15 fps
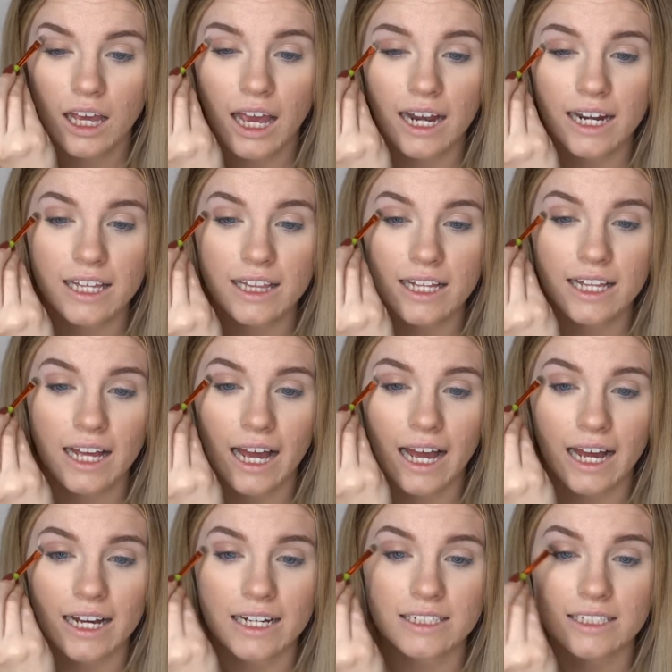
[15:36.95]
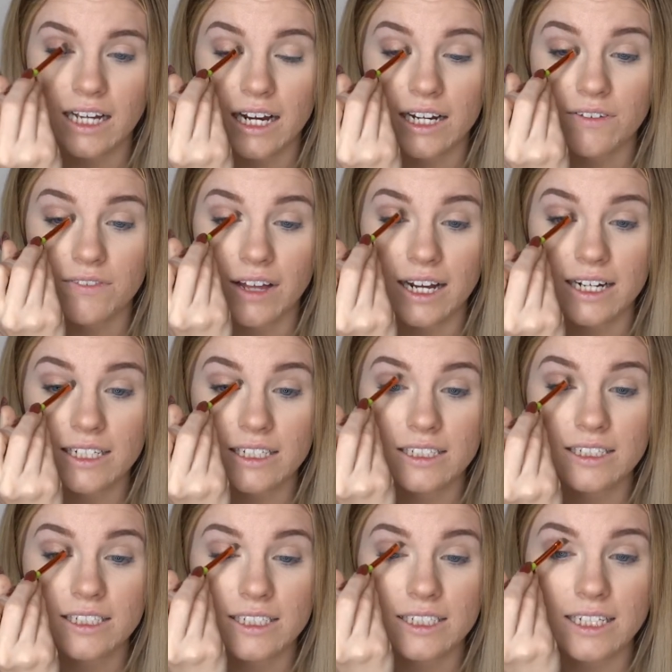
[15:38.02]
anything that has kind of that
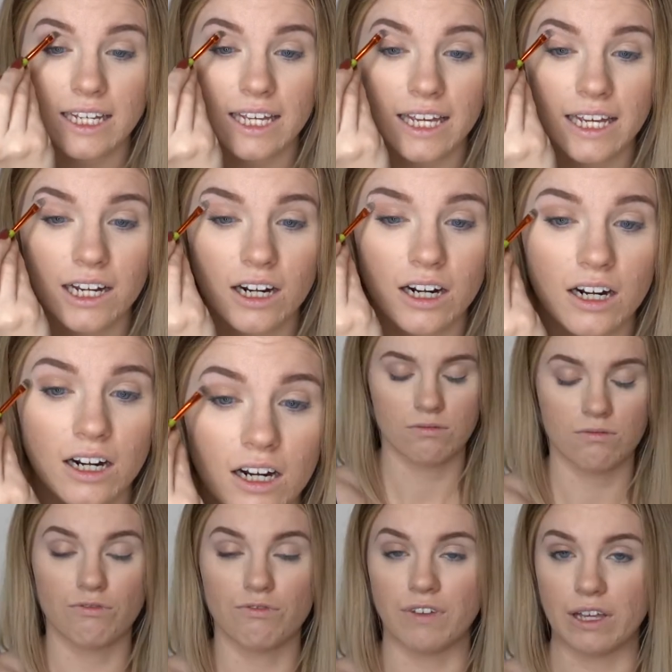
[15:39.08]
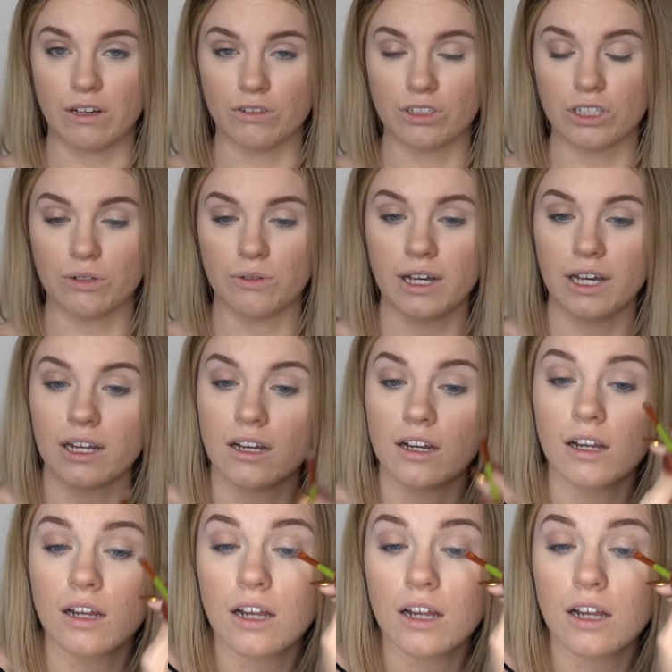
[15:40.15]
stickier feel to it.